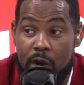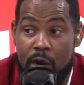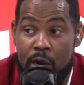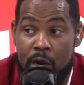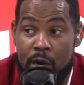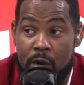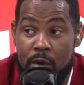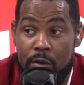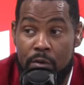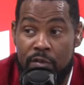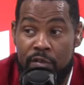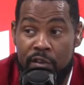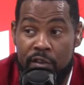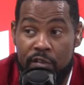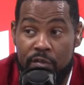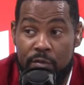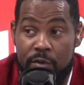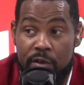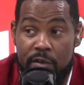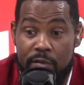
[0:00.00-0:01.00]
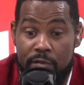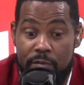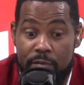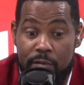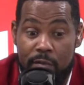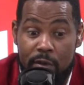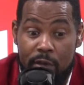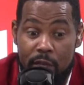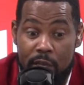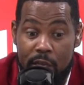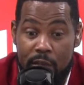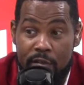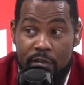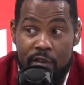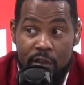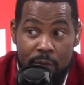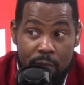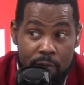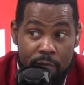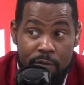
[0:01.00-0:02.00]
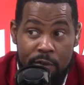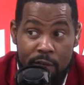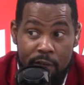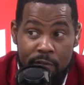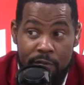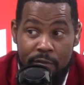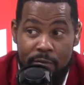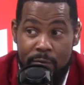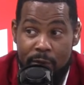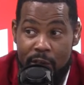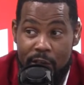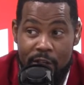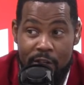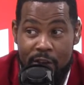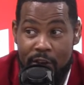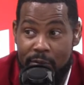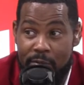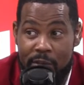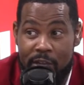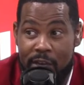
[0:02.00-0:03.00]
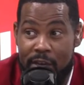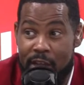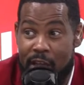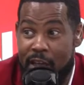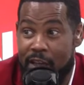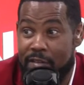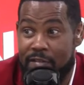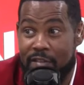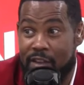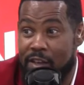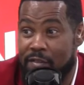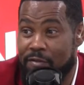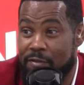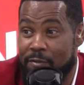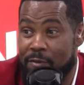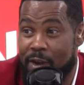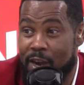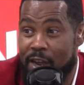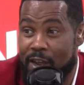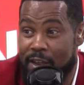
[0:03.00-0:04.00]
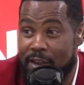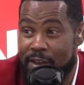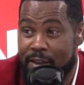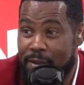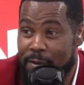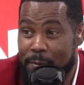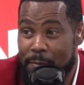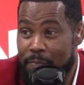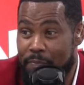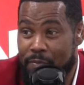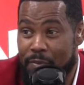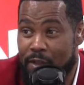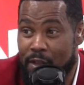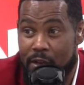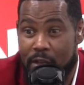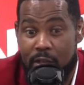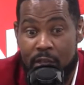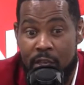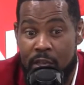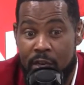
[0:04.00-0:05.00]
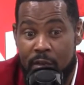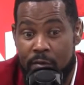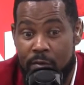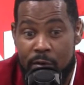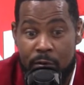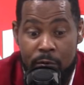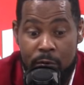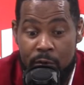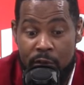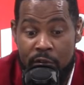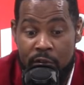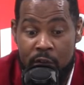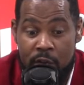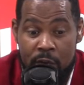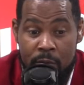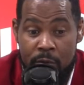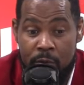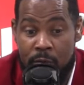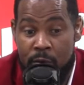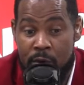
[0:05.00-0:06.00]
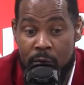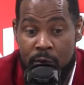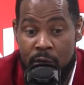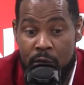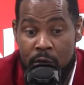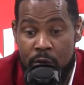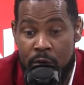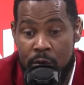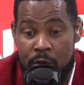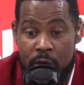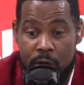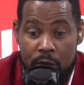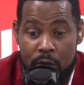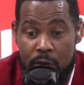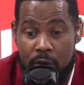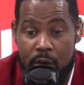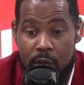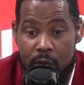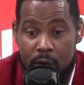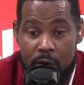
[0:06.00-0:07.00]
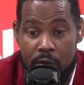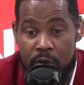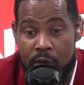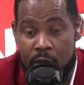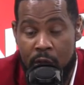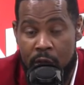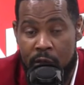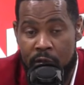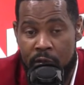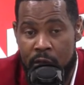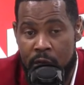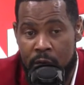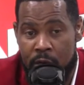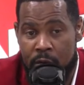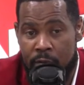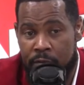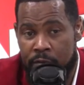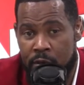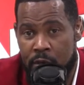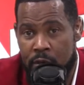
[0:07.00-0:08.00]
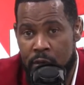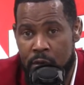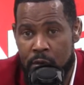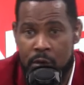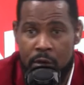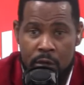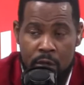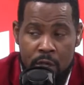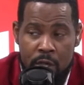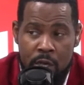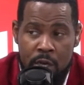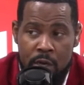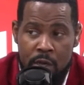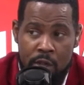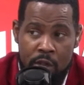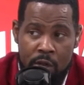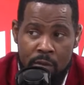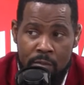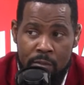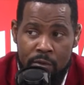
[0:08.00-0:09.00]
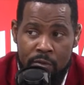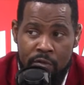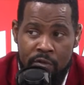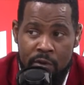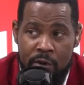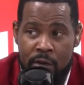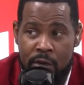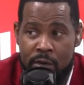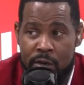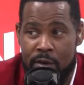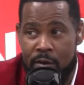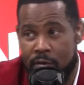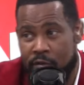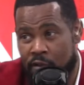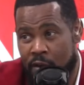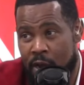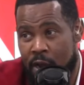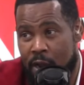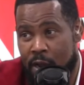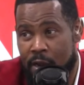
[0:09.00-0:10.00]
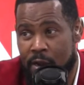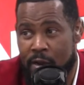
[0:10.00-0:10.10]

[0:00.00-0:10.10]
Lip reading: I go, since we've leaked some of the information, I'm getting asked left and right. Kenny, what's coming? What are we doing? I heard you guys get in the field. I heard you get in the Jumbotron track.